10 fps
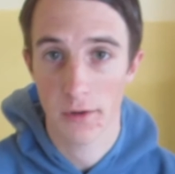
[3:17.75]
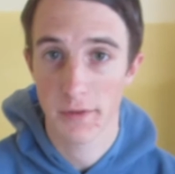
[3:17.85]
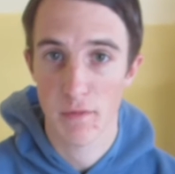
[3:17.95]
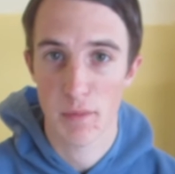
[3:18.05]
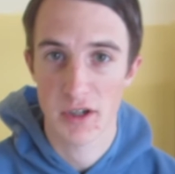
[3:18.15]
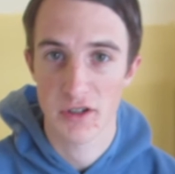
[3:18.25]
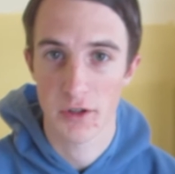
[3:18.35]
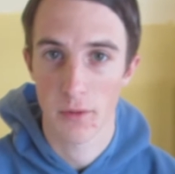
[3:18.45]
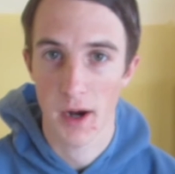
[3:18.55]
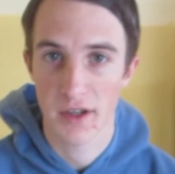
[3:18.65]
I've never been to the
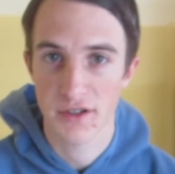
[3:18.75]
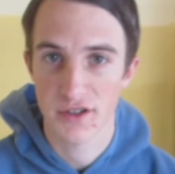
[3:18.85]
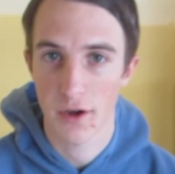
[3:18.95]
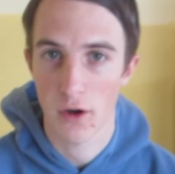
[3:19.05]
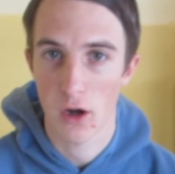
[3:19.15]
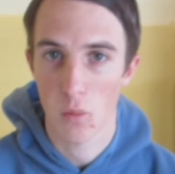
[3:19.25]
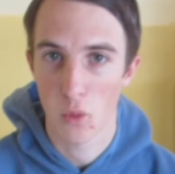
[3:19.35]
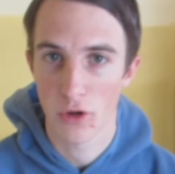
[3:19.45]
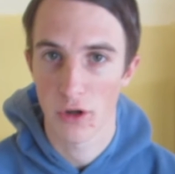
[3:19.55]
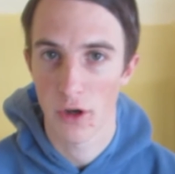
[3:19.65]
ground, so I
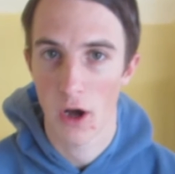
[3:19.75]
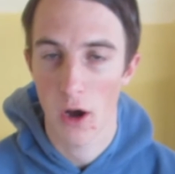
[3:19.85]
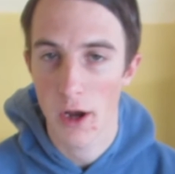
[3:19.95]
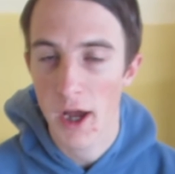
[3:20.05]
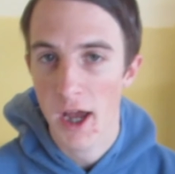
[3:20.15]
wouldn't know.